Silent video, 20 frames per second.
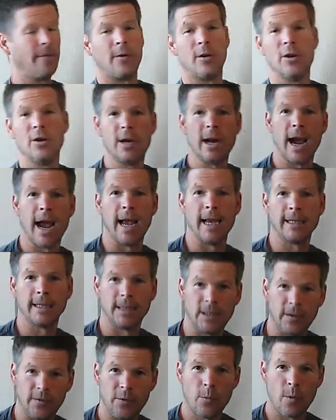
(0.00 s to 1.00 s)
for you guys
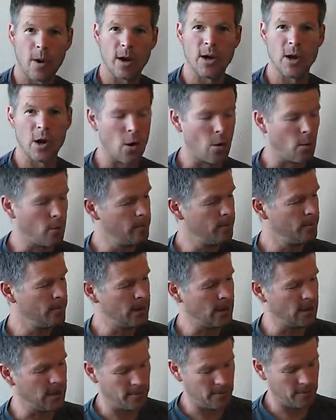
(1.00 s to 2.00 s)
is, if you want to know
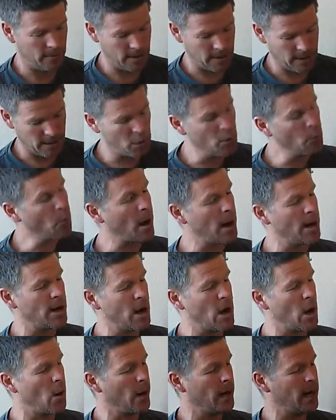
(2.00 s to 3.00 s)

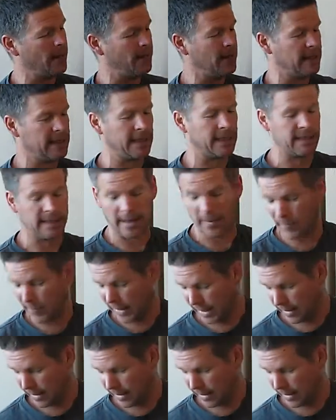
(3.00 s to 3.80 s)
if this is something,